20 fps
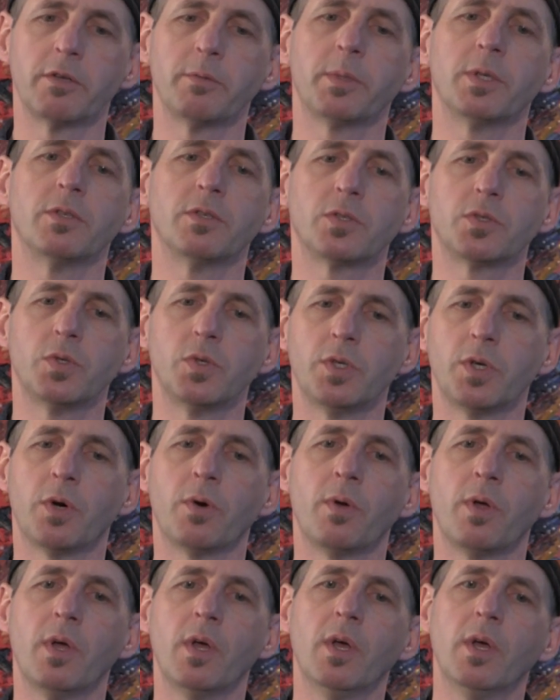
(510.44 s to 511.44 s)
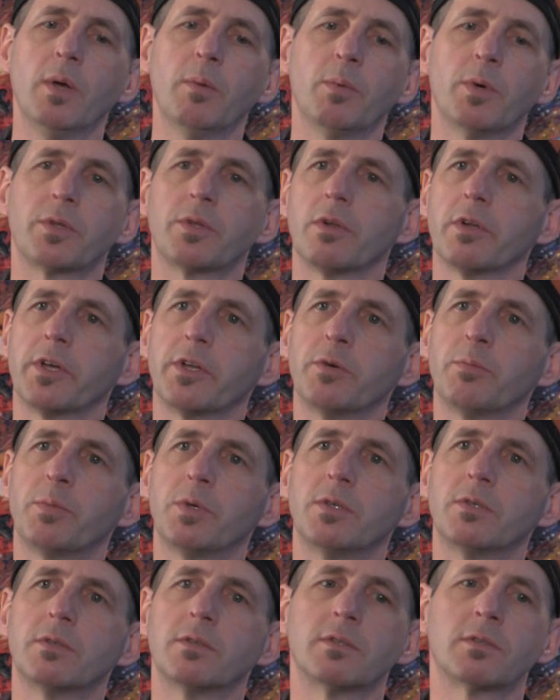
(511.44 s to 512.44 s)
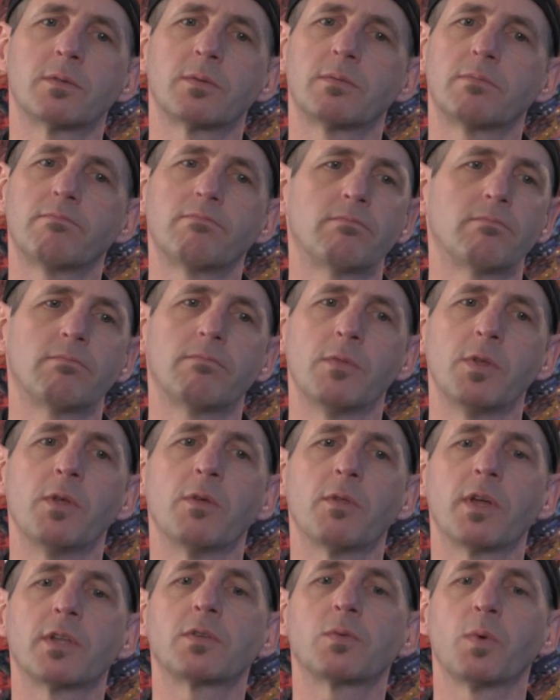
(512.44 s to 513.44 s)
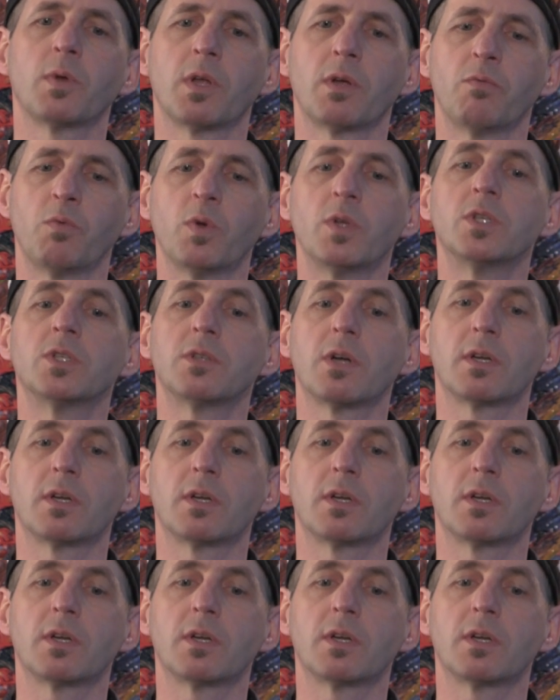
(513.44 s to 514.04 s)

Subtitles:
a little bit in the studio, but the later pieces, you know, that's when I really